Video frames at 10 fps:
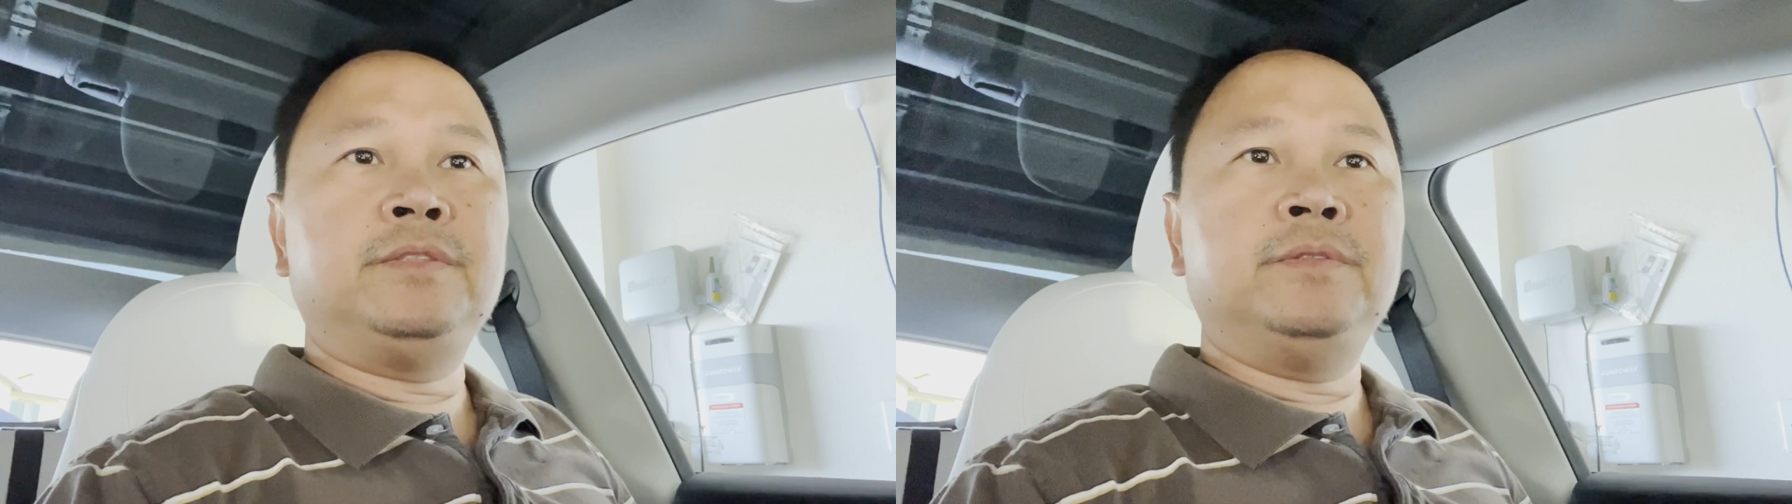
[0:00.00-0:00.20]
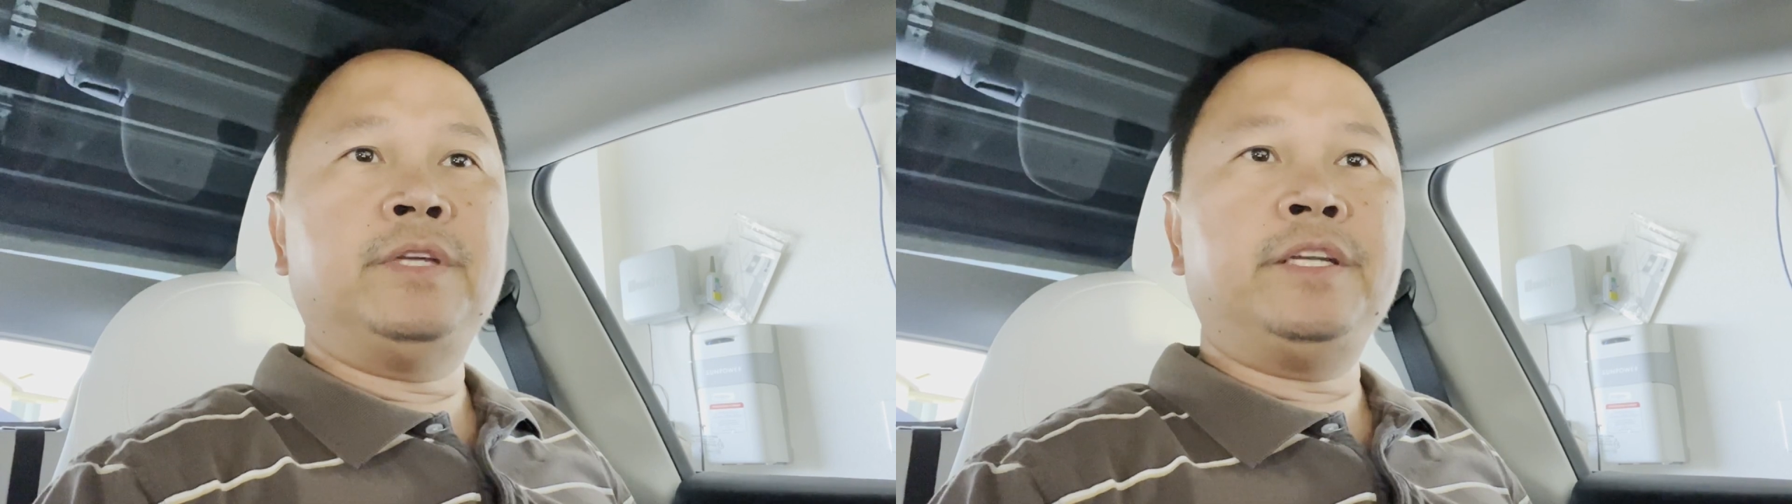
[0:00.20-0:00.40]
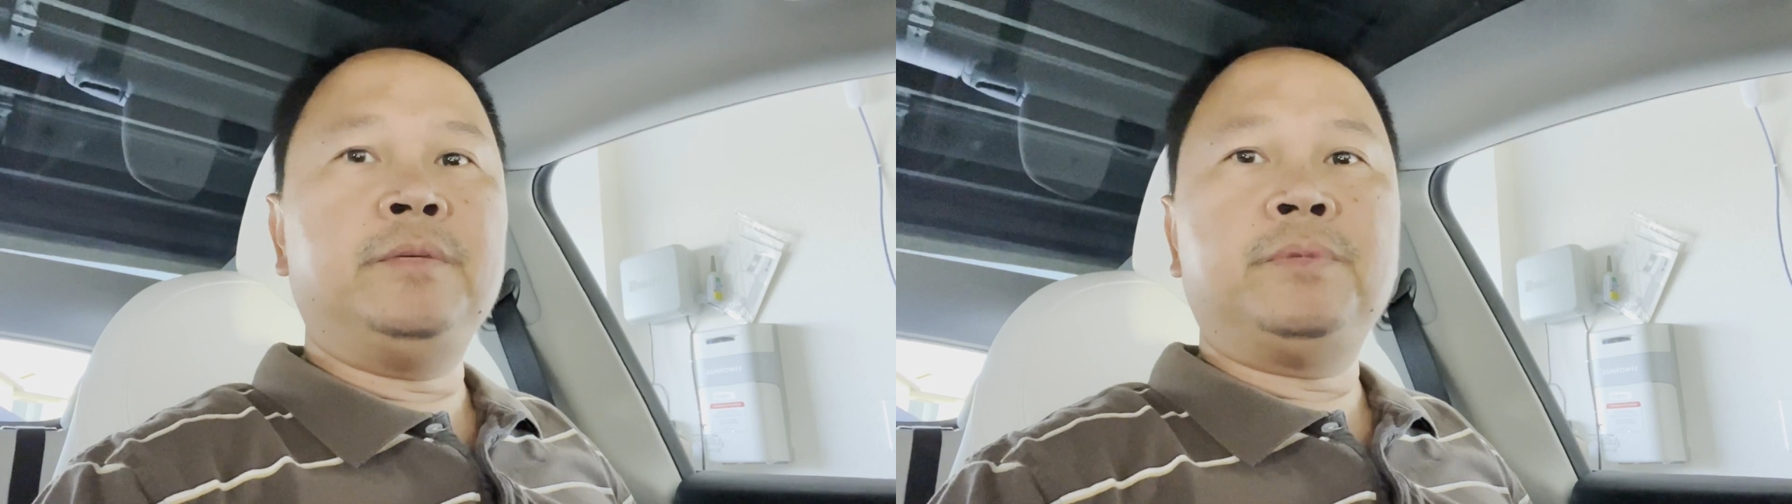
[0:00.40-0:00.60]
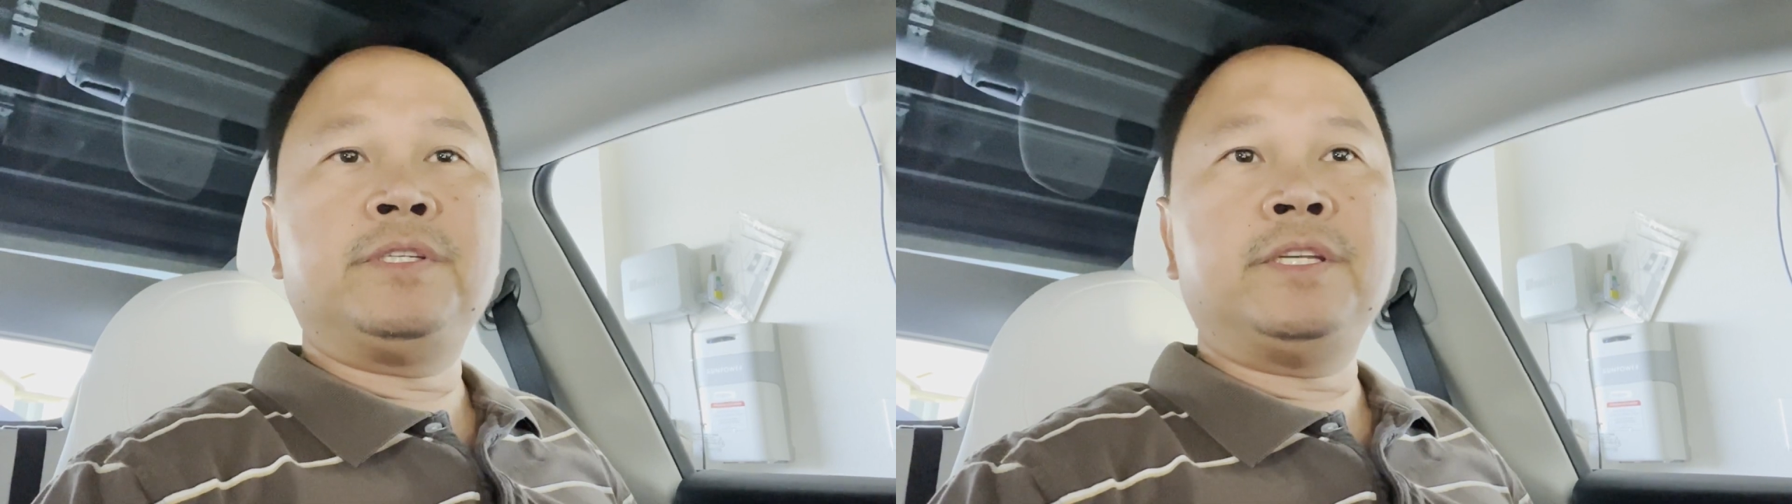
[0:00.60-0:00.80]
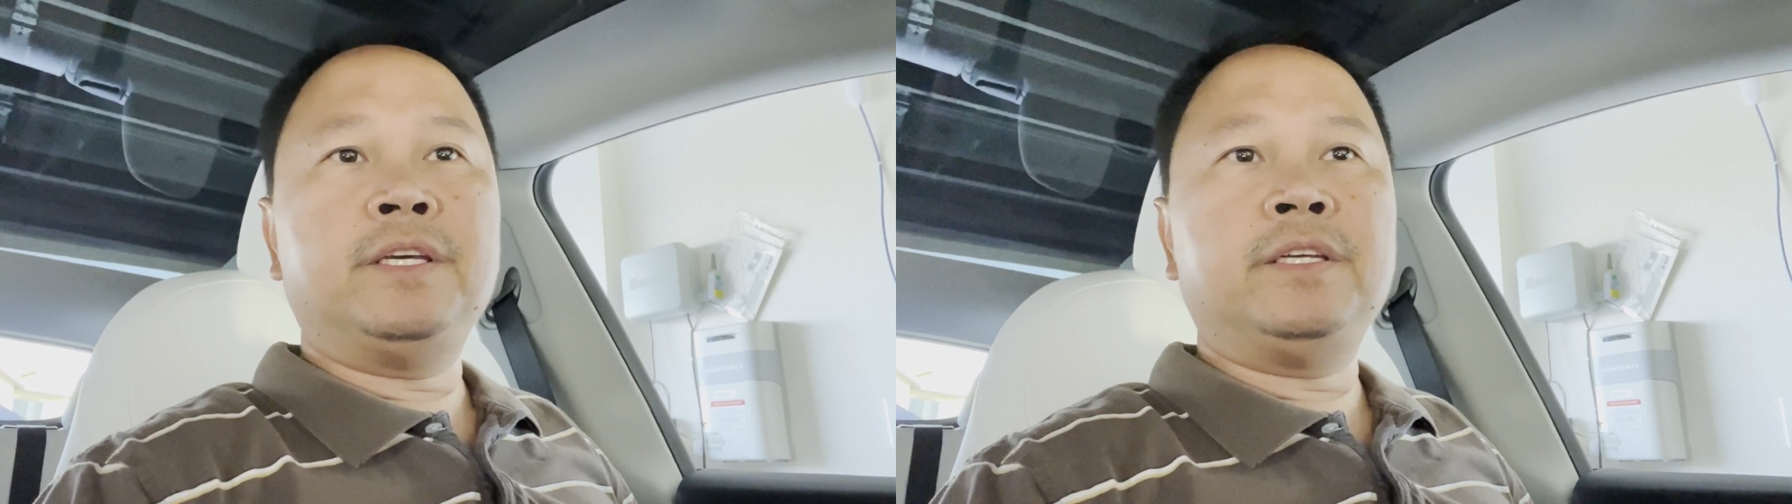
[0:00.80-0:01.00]
to
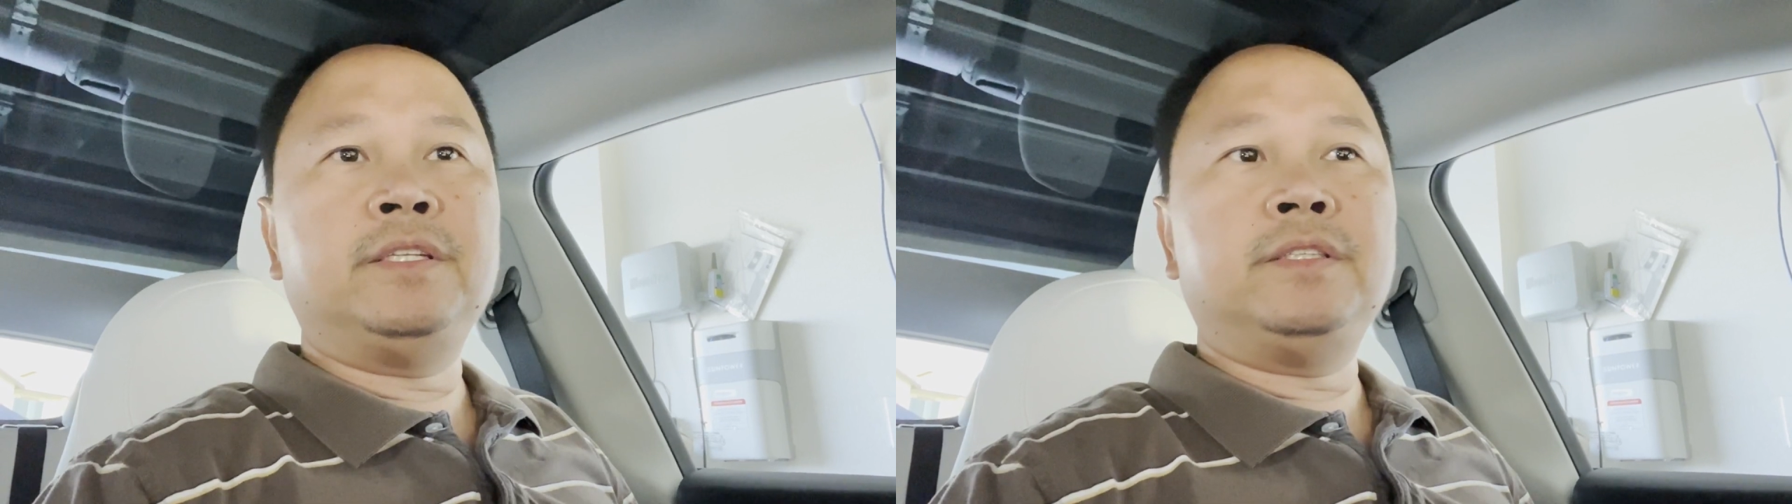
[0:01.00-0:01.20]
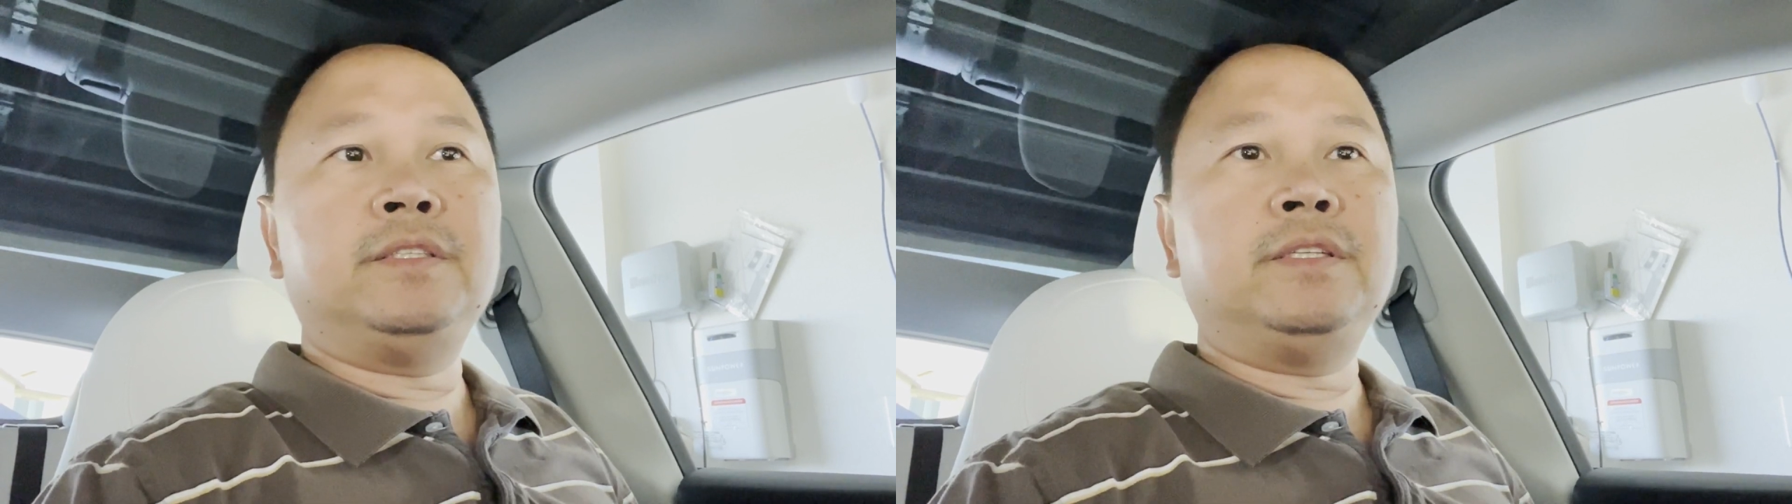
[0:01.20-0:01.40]
90%